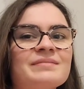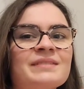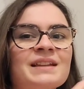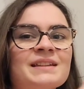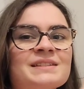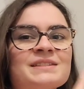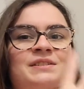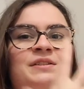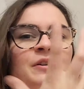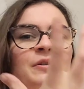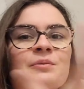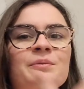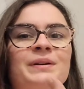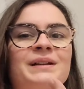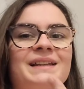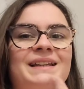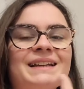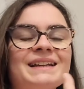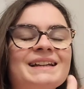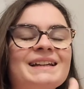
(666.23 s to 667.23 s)
That's not
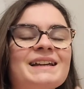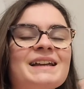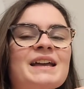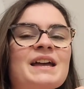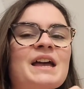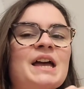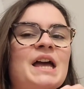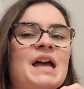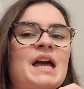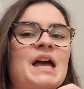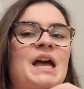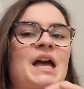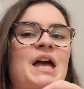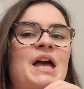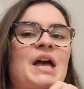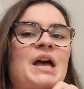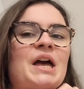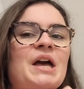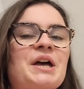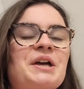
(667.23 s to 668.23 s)
really
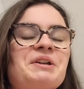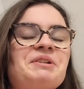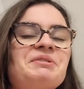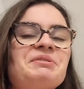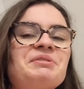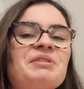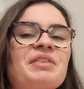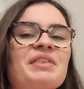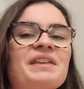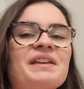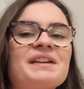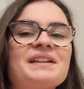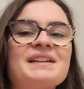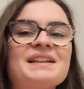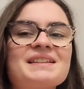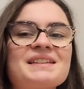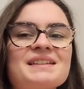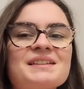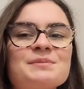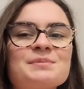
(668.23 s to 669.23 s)
a new thing
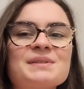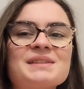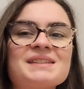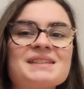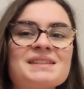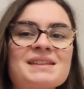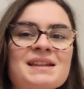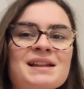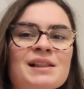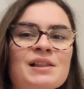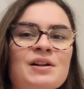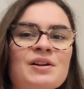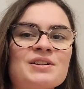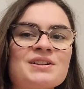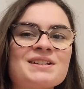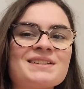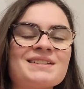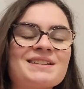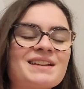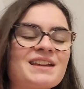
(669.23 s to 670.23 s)
that has been said a
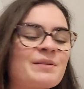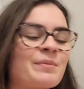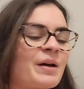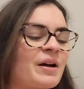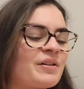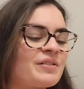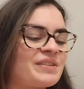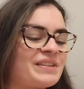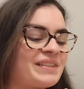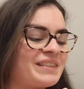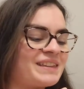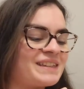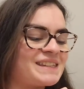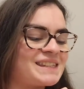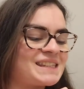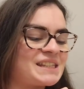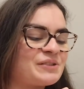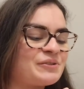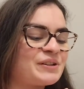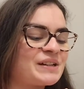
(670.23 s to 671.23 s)
lot about
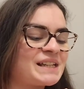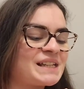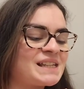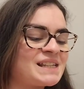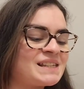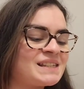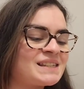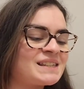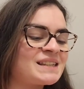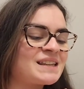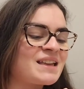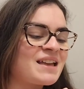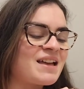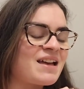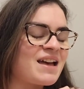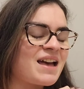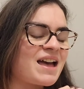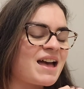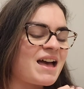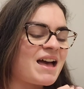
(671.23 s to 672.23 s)
the series.
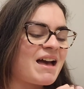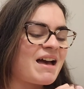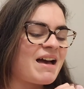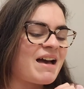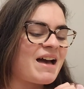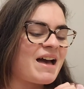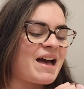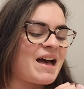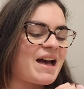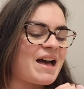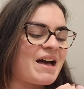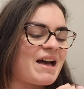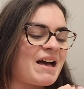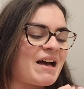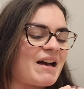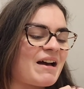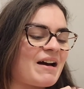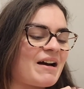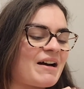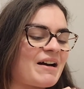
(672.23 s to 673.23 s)

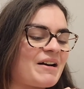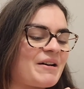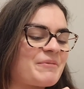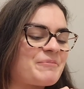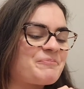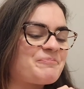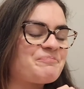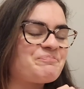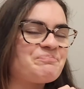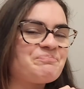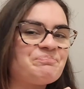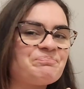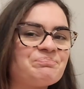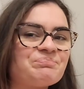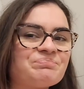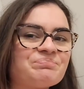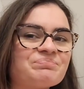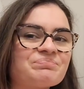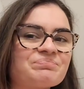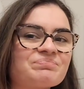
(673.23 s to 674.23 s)

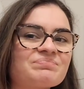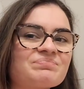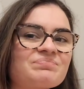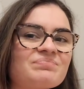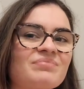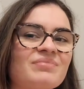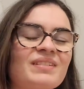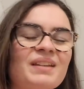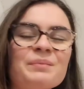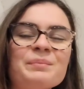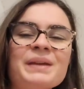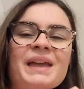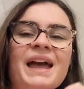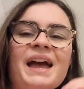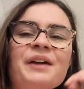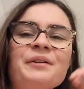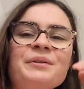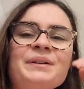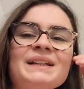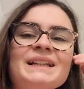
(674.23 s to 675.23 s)

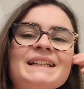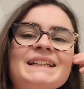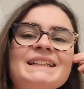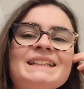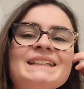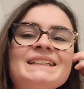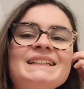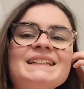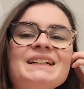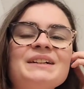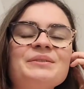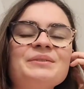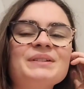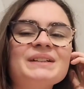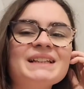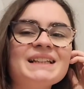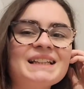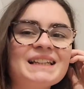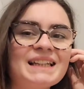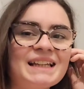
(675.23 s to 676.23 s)
Yeah, I really
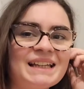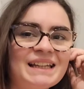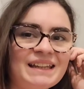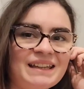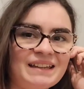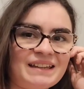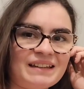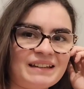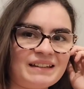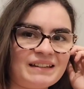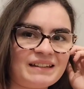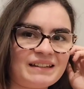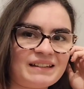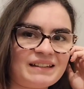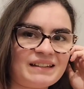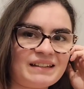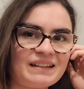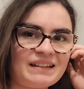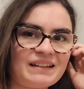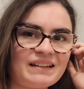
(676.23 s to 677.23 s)
like it.
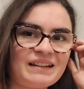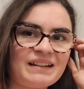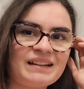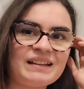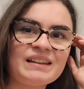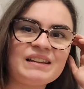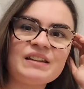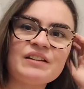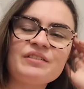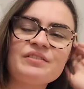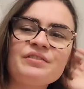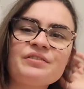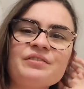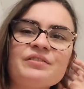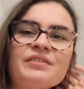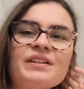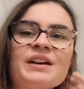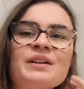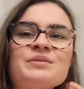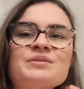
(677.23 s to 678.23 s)
I love
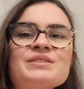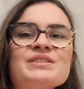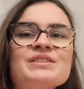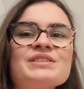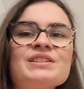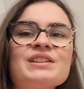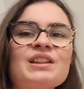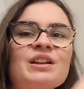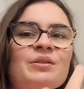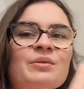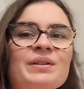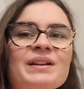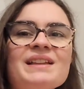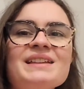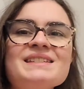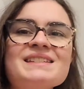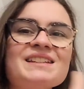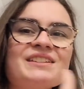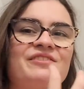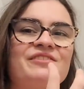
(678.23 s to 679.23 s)
how slow
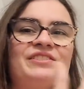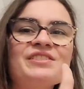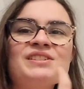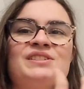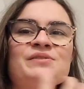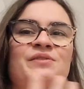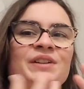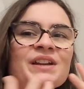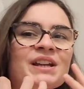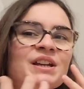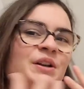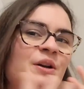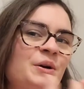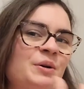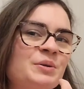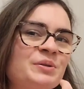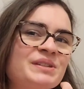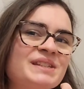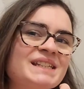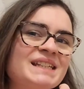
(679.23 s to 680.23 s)
it is and it feels very
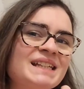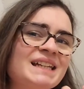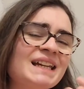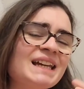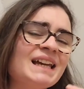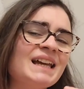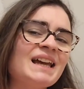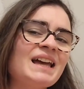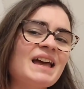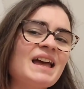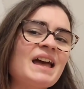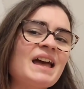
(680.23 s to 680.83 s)
cozy.